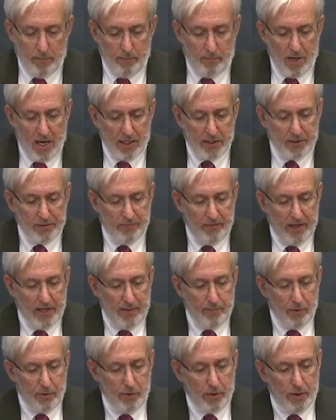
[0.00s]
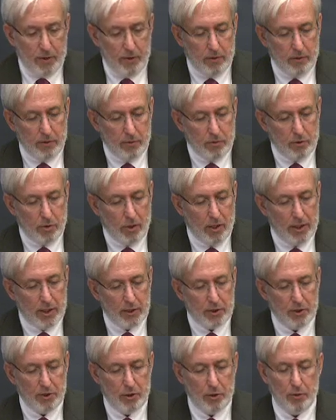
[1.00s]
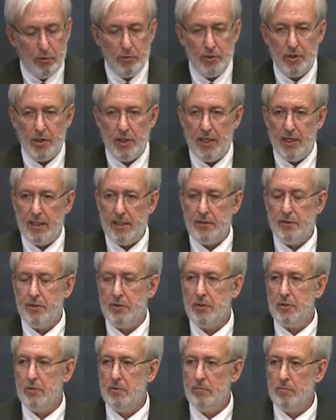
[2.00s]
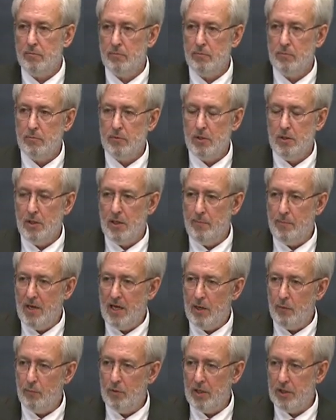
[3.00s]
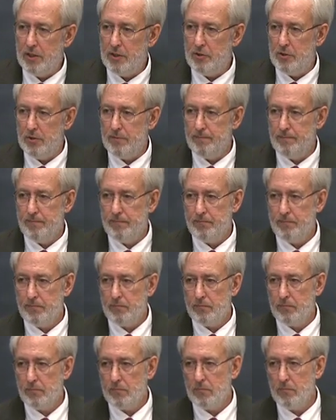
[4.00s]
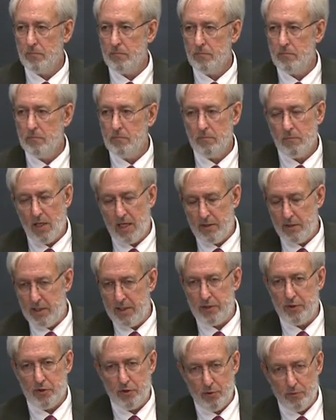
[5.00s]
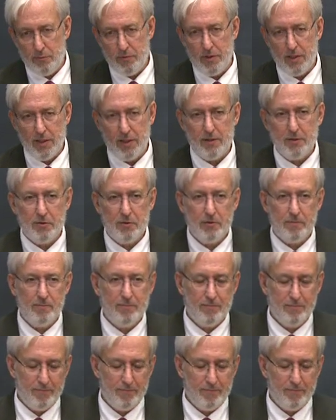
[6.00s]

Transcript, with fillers: Max Weber taught us two things about religion, at least two things.